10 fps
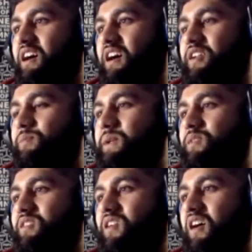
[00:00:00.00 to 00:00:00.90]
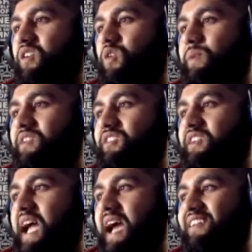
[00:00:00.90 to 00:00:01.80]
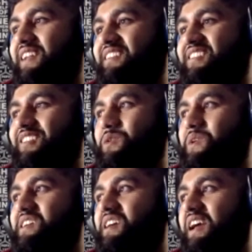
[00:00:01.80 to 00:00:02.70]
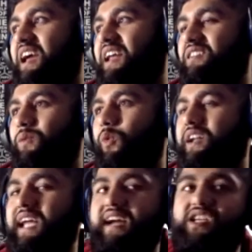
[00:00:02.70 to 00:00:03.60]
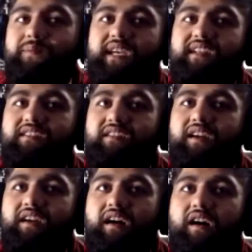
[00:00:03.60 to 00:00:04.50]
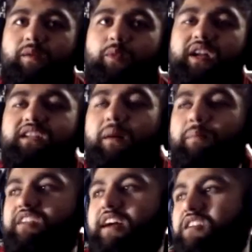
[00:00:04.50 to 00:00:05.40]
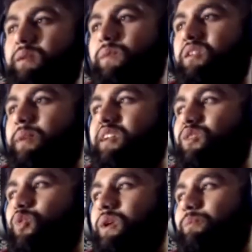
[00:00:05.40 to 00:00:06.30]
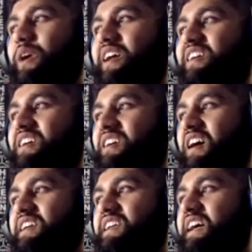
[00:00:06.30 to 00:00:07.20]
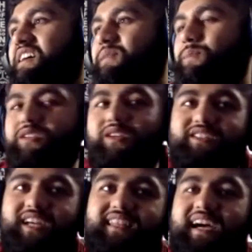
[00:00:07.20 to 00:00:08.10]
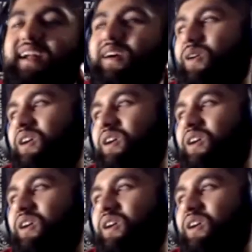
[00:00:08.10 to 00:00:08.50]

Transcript: this BBC article basically analyzes his tweet and what he actually means, what Elon Musk actually means by this tweet. But yeah, be sure to check that out.